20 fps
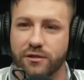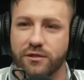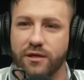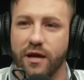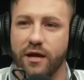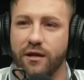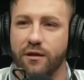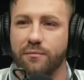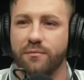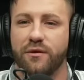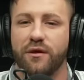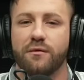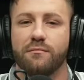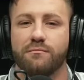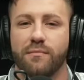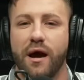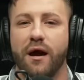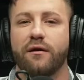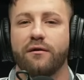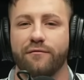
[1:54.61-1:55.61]
Stadium. The
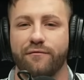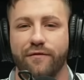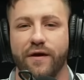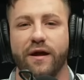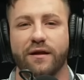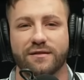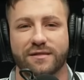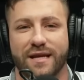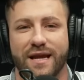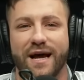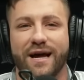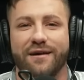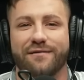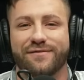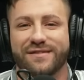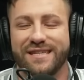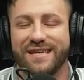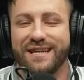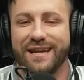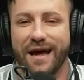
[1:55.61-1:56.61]
amount of fans that I have
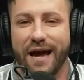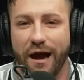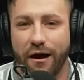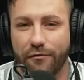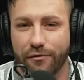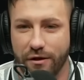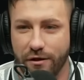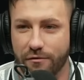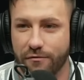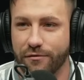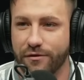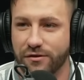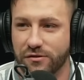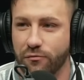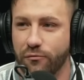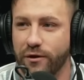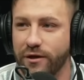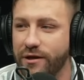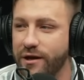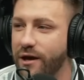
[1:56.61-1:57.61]
seen out here this
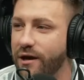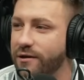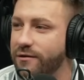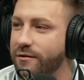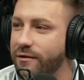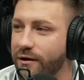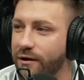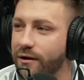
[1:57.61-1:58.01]
weekend,